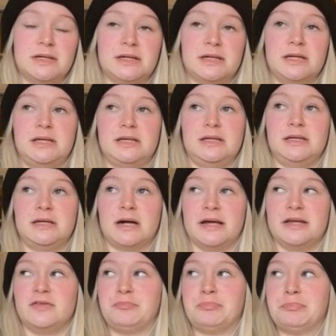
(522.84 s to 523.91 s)
He
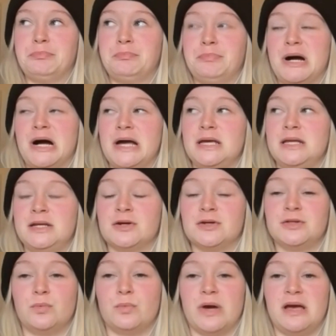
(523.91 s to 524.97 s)
kind of
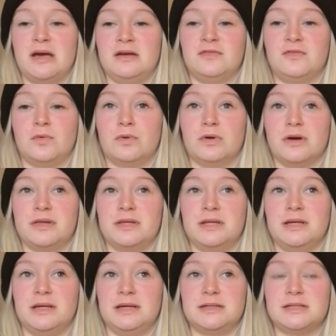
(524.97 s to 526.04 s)
pioneered the way for
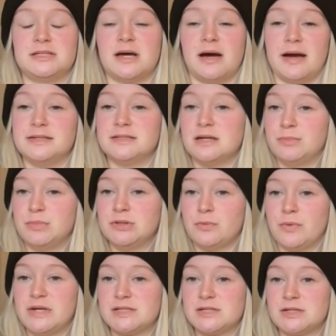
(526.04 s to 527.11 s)
the tide tumbled
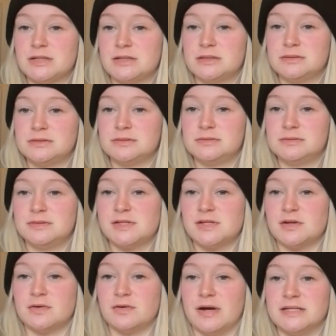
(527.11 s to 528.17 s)
oyster.
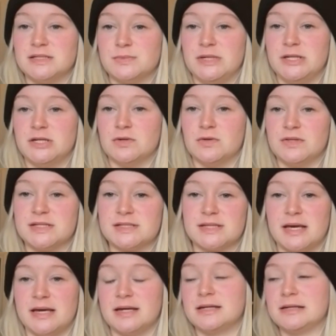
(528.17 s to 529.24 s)
So as we know, this
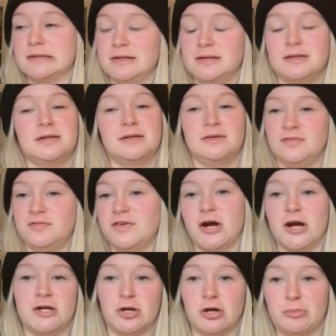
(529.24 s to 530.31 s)
like
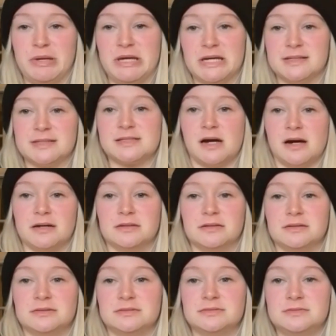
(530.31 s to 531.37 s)
very European
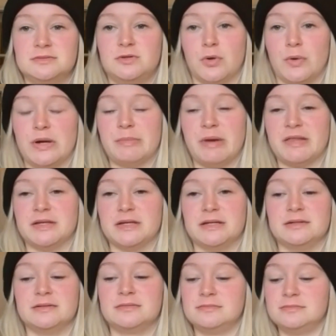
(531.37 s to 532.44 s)
style growing
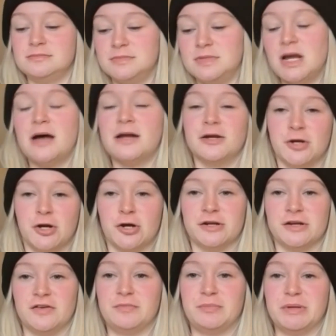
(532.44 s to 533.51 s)
method, not unheard
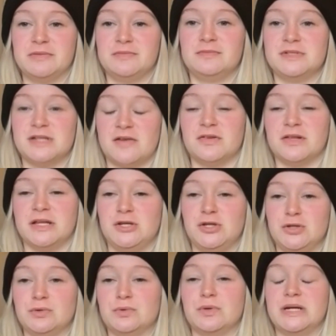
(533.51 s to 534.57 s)
of, but definitely
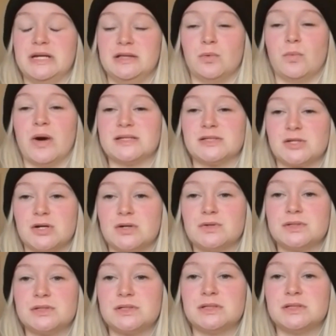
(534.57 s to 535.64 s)
new in the West
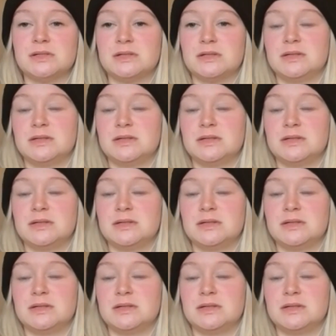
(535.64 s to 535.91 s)
Coast.